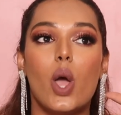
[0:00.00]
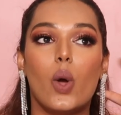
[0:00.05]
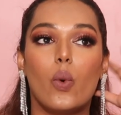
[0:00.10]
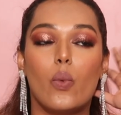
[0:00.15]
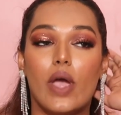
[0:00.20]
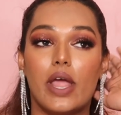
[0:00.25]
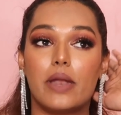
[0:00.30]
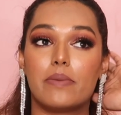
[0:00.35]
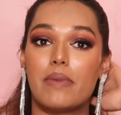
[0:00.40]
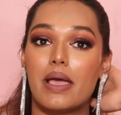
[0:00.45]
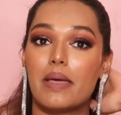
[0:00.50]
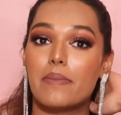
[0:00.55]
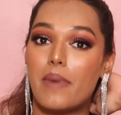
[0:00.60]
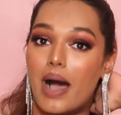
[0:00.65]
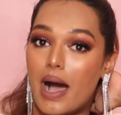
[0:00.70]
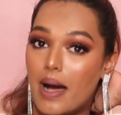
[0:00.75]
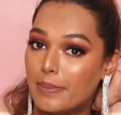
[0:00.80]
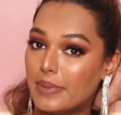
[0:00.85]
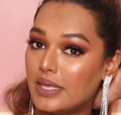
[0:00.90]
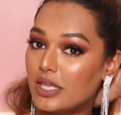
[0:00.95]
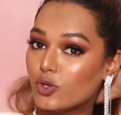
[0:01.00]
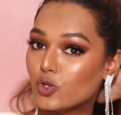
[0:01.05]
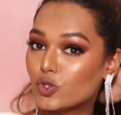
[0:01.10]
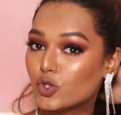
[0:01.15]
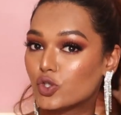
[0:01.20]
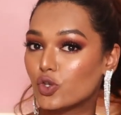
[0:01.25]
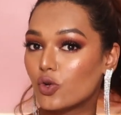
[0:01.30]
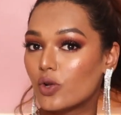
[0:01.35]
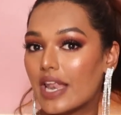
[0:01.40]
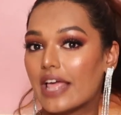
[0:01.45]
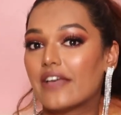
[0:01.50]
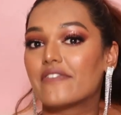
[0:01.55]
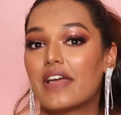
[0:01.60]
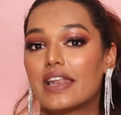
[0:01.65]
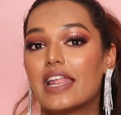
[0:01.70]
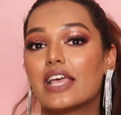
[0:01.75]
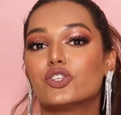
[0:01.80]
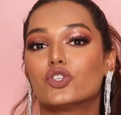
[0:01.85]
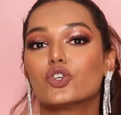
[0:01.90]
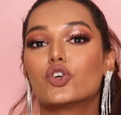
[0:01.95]
When my mommy used to, like, when
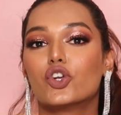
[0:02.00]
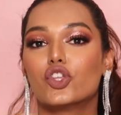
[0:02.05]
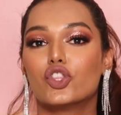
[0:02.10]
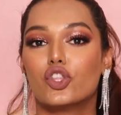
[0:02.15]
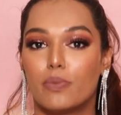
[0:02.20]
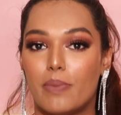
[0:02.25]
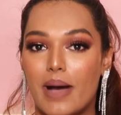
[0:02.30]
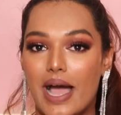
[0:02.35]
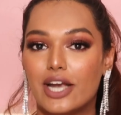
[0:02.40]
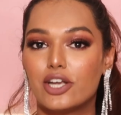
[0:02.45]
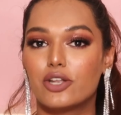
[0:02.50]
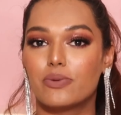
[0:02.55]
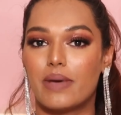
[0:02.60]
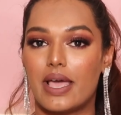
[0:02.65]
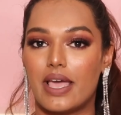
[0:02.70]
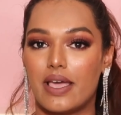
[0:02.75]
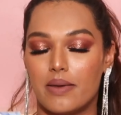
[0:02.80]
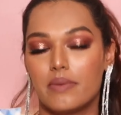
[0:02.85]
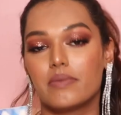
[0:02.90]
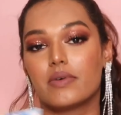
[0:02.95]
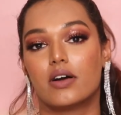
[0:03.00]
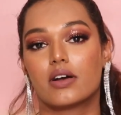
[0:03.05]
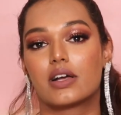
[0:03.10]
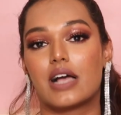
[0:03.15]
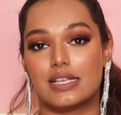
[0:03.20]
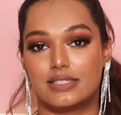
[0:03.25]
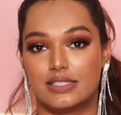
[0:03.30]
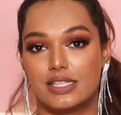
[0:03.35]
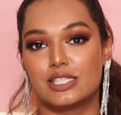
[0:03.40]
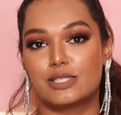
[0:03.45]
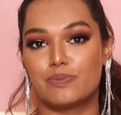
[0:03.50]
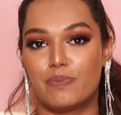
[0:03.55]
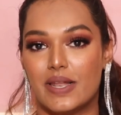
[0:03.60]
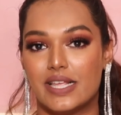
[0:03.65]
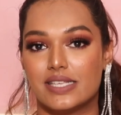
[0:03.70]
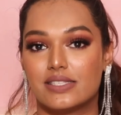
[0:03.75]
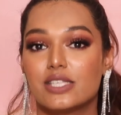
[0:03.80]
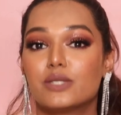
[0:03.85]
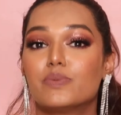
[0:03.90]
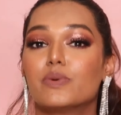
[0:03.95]
I used to go to Dubai to my cousin's
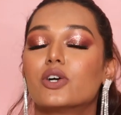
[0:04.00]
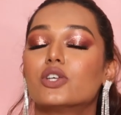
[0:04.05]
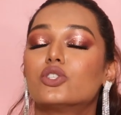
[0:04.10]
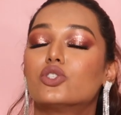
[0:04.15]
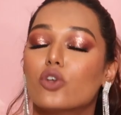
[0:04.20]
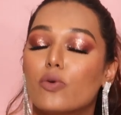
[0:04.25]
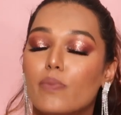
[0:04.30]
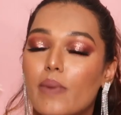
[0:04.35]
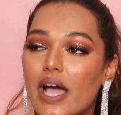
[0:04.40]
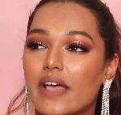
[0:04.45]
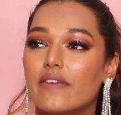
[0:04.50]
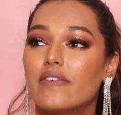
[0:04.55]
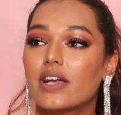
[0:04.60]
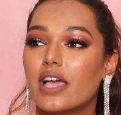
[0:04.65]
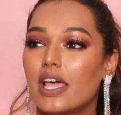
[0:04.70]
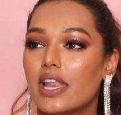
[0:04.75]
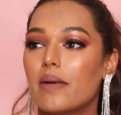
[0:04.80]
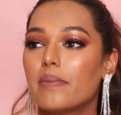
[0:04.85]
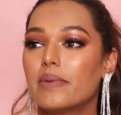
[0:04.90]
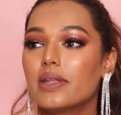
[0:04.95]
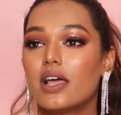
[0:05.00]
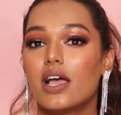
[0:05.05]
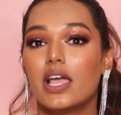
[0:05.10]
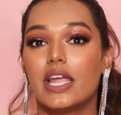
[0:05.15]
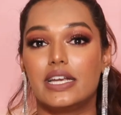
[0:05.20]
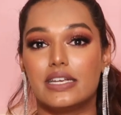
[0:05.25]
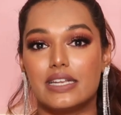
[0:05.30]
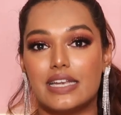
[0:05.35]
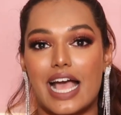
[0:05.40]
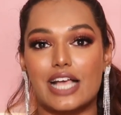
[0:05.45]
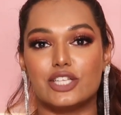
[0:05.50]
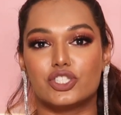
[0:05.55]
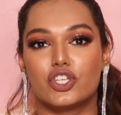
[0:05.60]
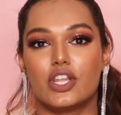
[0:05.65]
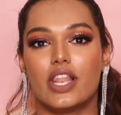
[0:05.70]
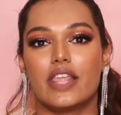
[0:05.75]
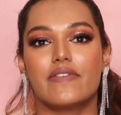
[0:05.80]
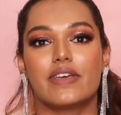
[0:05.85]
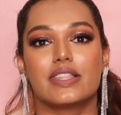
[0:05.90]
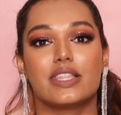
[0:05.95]
places, because Dubai wagera mein na,
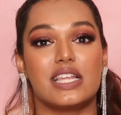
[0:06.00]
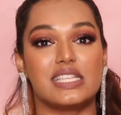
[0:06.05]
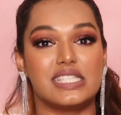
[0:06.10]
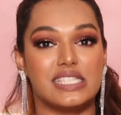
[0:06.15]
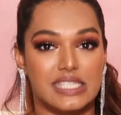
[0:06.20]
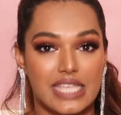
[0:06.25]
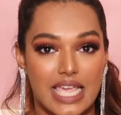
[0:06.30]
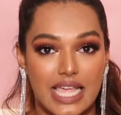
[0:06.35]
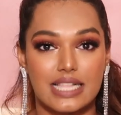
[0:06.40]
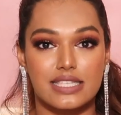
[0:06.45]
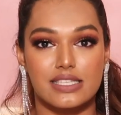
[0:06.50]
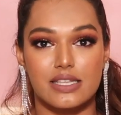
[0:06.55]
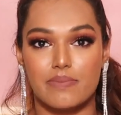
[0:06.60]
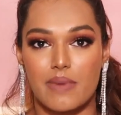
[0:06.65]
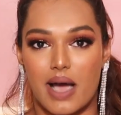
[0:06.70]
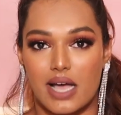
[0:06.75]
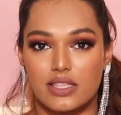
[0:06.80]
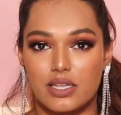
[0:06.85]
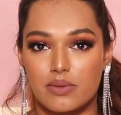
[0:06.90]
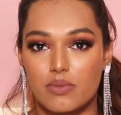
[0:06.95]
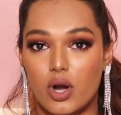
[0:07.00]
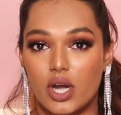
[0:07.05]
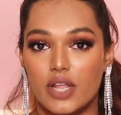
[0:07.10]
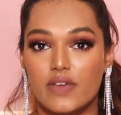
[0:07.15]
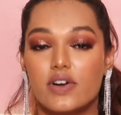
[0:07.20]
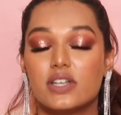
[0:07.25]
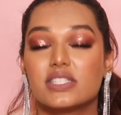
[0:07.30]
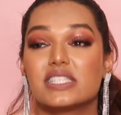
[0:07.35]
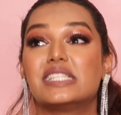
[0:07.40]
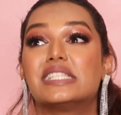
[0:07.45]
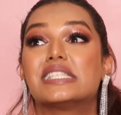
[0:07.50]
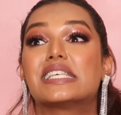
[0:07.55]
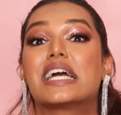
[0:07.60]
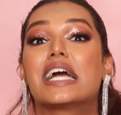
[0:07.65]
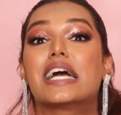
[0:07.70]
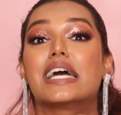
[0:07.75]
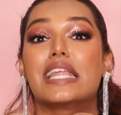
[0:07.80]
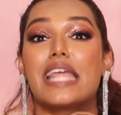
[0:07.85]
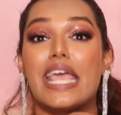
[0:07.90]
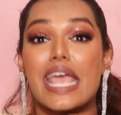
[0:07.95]
internationally, when there are sales in Bath & Body Works, it's
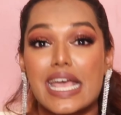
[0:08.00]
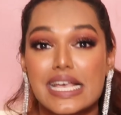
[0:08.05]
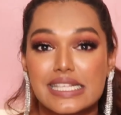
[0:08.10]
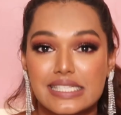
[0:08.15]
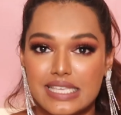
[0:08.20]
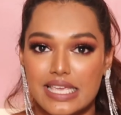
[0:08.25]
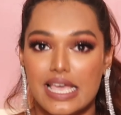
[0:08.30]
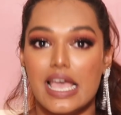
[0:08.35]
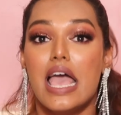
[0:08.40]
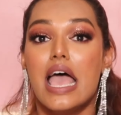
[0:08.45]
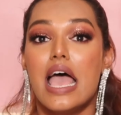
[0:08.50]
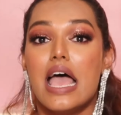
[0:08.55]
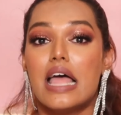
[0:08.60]
crazy.